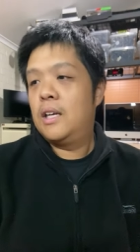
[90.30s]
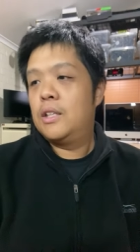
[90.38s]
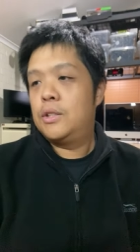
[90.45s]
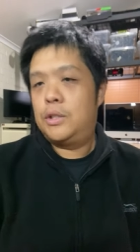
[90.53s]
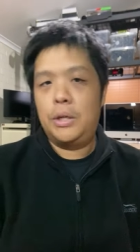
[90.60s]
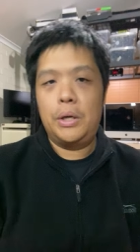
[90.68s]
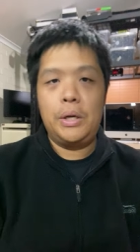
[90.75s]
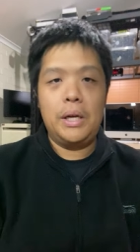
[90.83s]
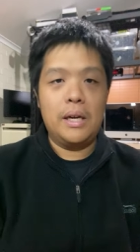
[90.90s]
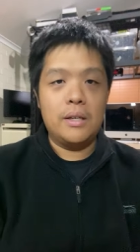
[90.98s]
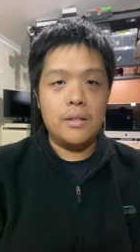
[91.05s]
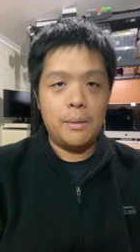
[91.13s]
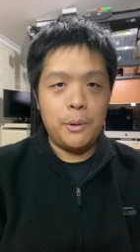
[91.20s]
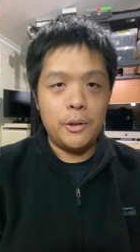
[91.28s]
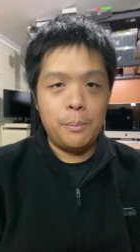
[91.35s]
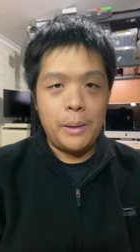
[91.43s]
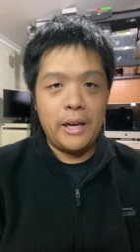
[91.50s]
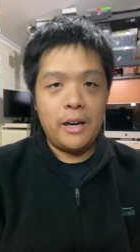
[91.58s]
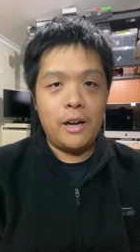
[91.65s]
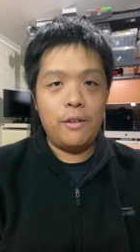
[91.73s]
So yeah, so I'm on the
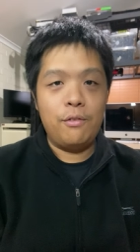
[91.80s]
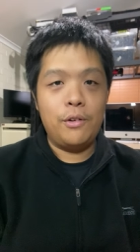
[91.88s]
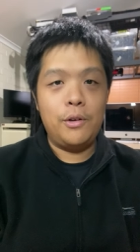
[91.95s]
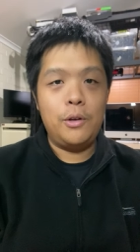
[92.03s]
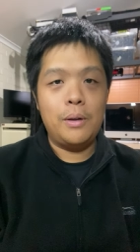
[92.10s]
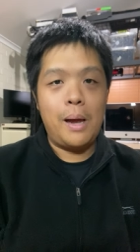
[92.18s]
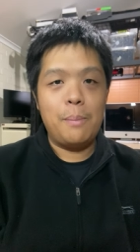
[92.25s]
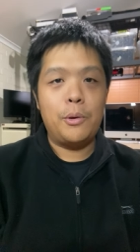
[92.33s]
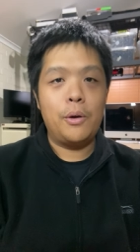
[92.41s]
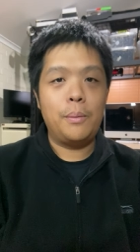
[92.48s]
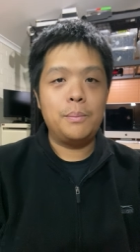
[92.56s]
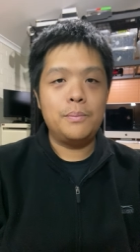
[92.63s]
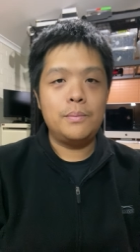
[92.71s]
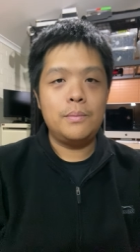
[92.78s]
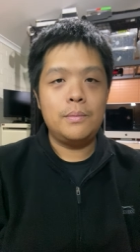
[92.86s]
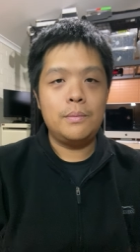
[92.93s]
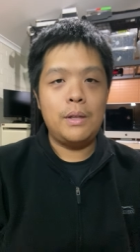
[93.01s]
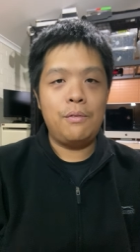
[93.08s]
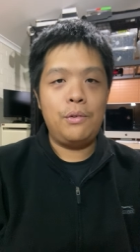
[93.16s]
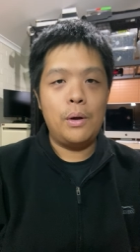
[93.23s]
mad hunt for a new laptop
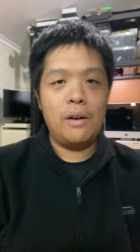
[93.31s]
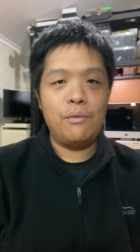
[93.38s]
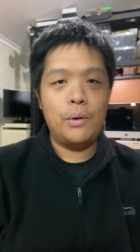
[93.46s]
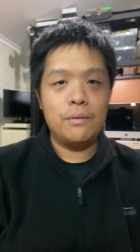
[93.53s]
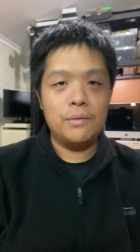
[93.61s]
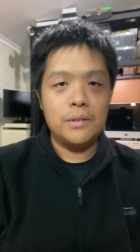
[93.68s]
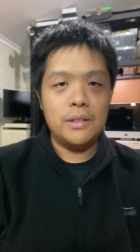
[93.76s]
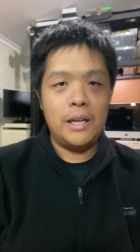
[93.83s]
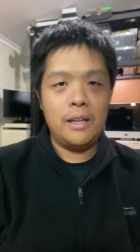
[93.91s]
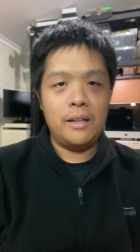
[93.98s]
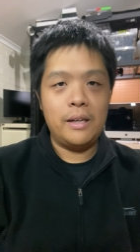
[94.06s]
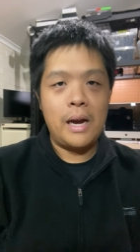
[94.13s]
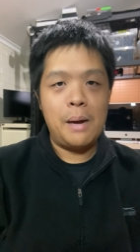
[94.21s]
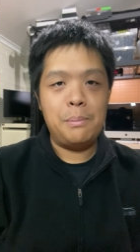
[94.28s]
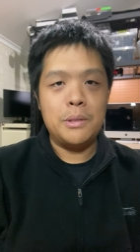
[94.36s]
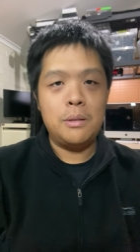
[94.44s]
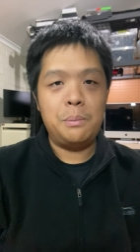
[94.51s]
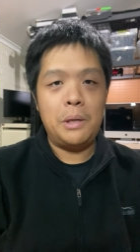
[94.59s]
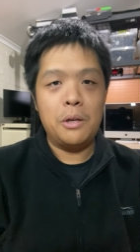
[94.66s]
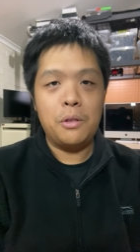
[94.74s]
if you have one for sale and it
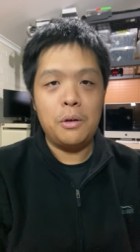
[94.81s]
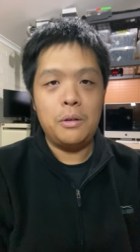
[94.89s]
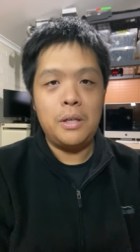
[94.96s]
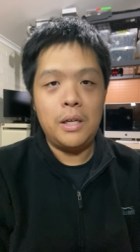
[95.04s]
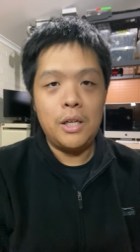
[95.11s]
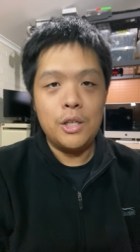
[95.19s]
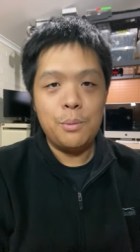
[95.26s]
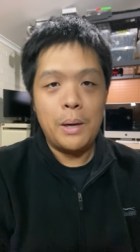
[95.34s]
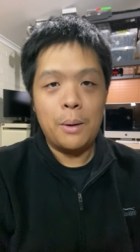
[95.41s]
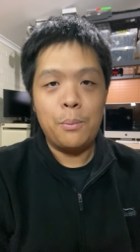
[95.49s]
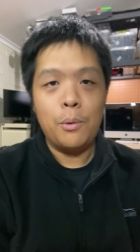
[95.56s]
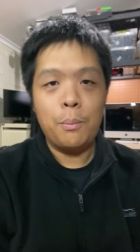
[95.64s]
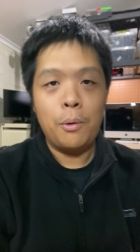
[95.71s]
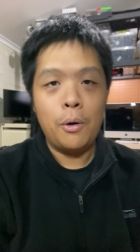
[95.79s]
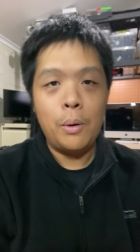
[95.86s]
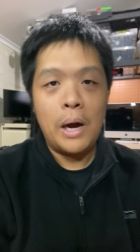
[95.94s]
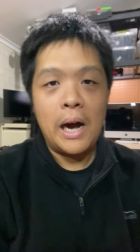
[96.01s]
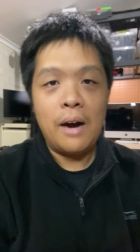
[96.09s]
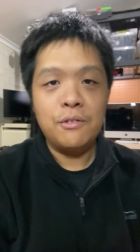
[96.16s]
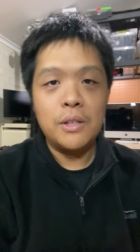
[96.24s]
happens to be a 13 inch MacBook Pro
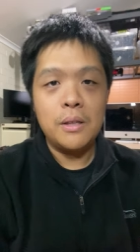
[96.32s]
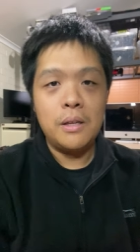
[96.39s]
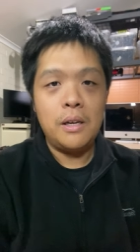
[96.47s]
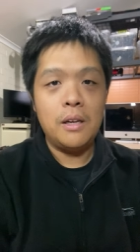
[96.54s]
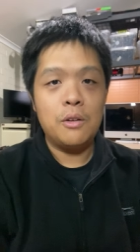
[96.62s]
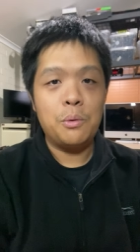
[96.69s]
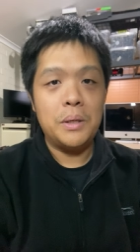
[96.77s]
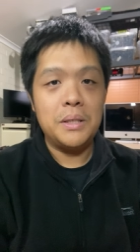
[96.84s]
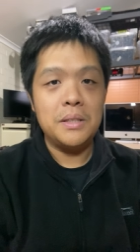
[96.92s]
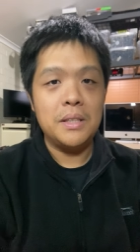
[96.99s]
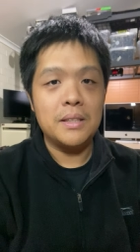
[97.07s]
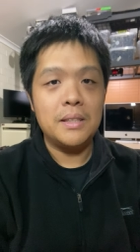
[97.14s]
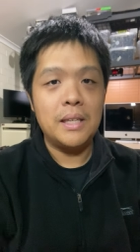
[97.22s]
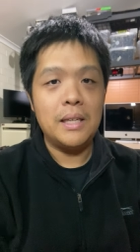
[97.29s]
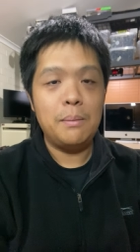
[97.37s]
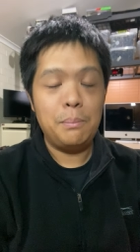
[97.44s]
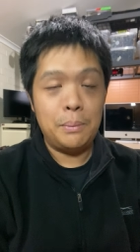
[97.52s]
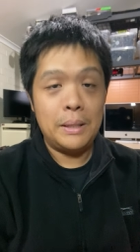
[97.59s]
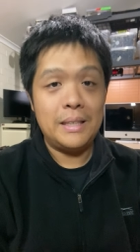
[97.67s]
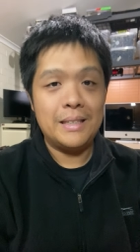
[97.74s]
after the year
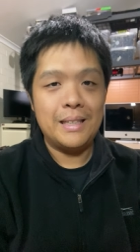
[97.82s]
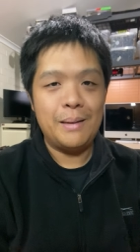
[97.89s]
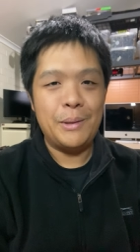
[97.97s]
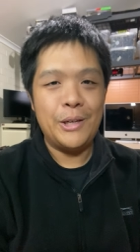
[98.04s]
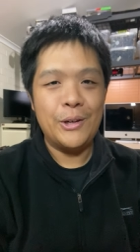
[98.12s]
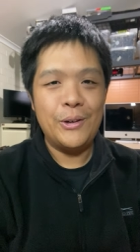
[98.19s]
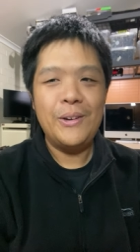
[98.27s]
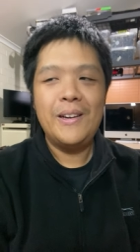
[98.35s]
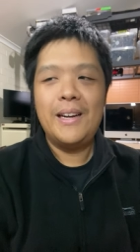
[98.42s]
2016, please let me know